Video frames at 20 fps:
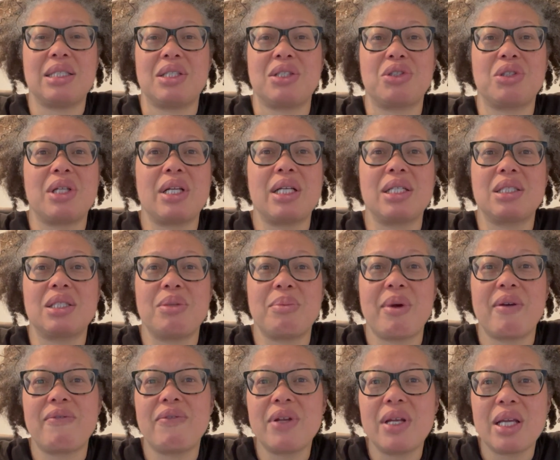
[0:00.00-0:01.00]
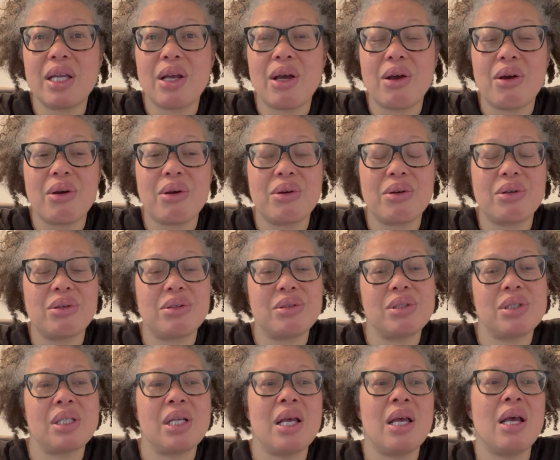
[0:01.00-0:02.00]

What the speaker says: There's links to my videos.